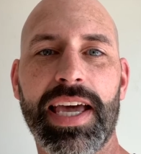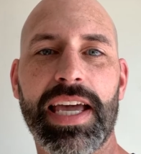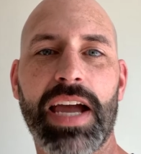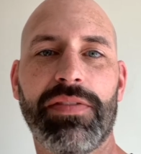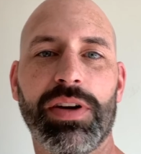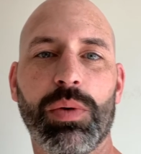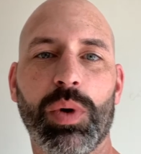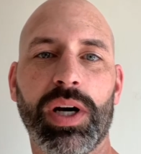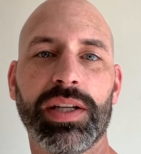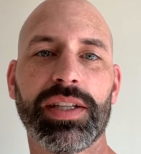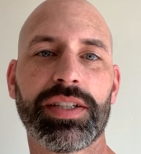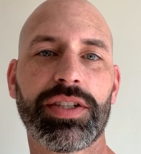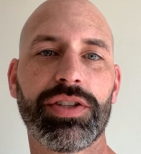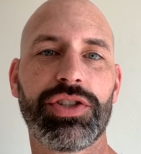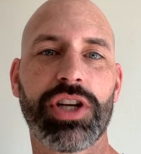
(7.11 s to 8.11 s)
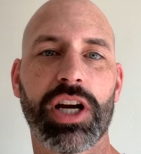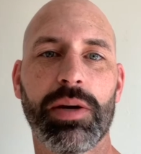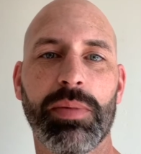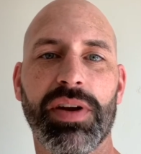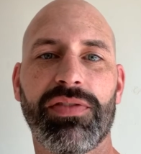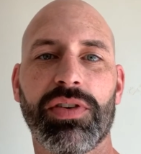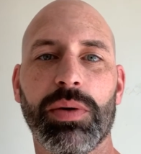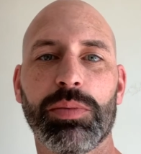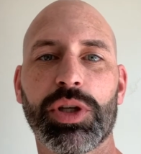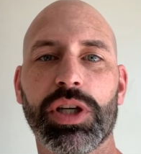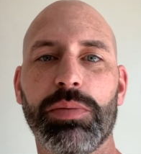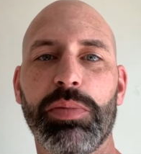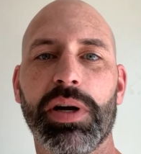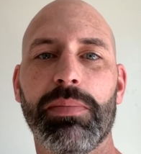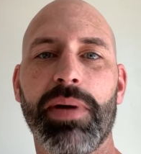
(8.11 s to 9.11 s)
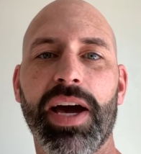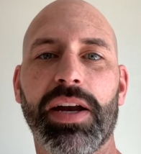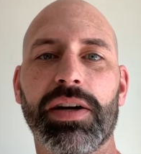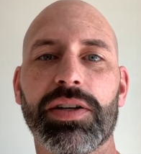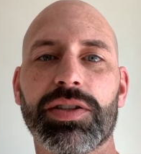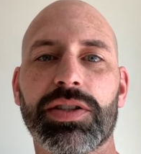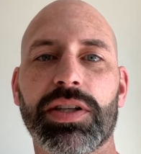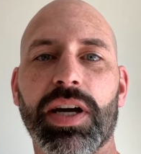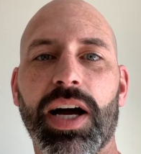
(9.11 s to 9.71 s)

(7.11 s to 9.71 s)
everyone, this is Jeremy from Good Beer Matters.